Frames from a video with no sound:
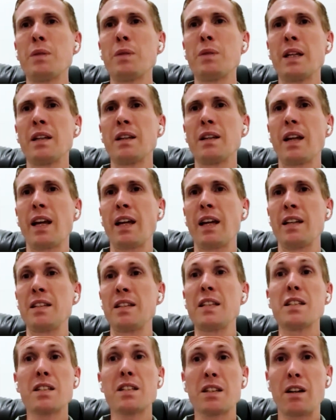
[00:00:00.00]
and
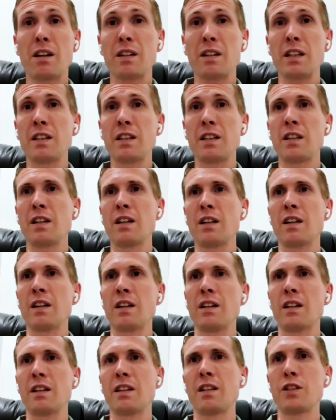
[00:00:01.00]
discarded
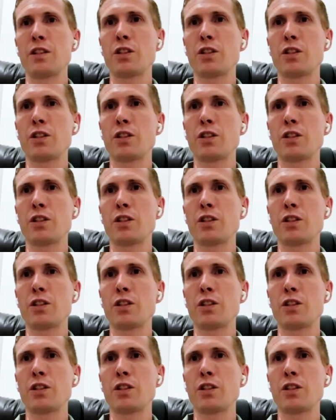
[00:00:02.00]
the